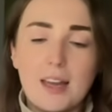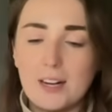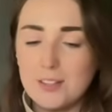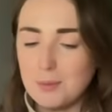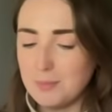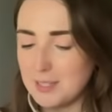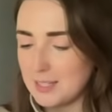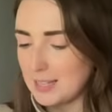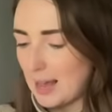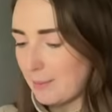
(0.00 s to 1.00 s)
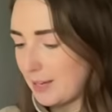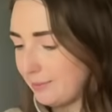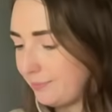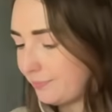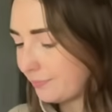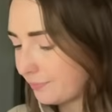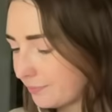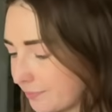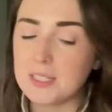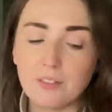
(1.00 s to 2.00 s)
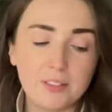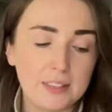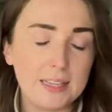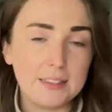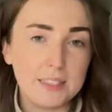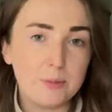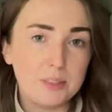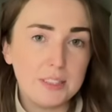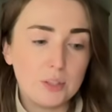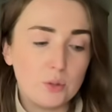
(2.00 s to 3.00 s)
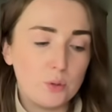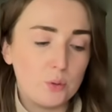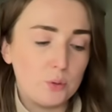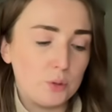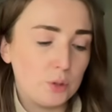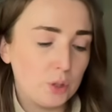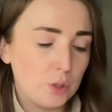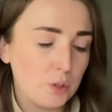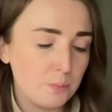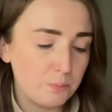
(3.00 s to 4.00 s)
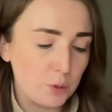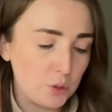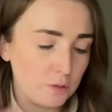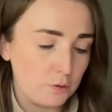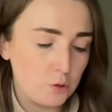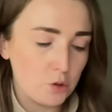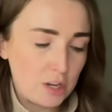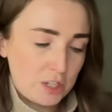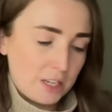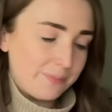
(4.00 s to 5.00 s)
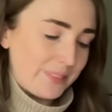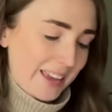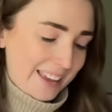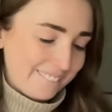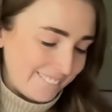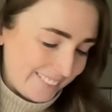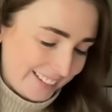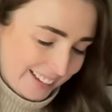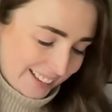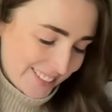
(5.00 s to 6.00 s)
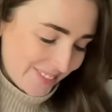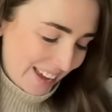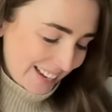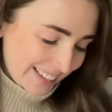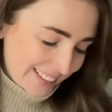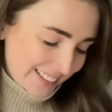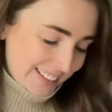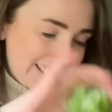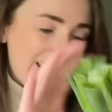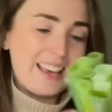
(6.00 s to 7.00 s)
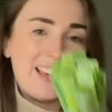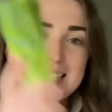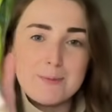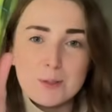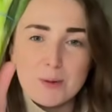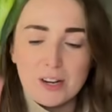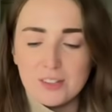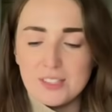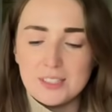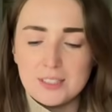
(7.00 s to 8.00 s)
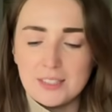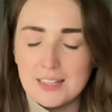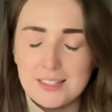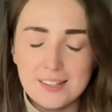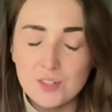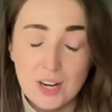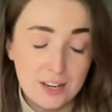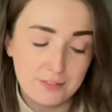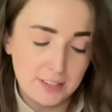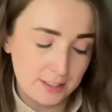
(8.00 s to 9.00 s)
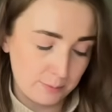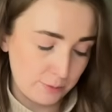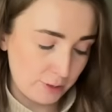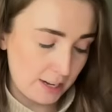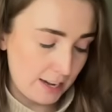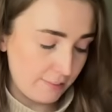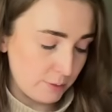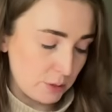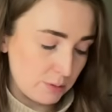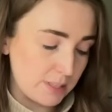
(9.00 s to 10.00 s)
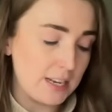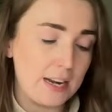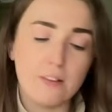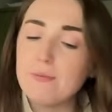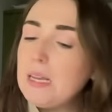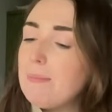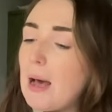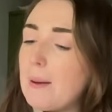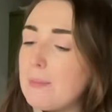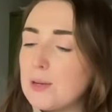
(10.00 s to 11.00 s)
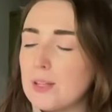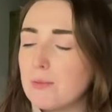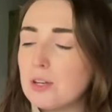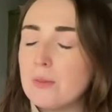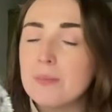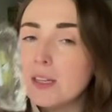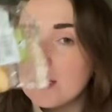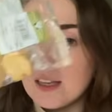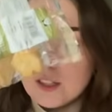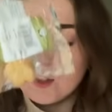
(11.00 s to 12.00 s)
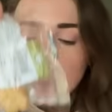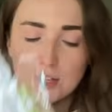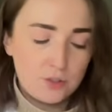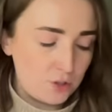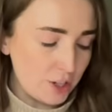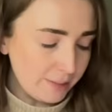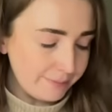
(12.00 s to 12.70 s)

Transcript: I got some salmon. I feel like Lee will need a good old boost of nutrition when he gets back. Some spring onions. I didn't check if we had them before I left, which was silly of me, but I don't think we do. Ginger.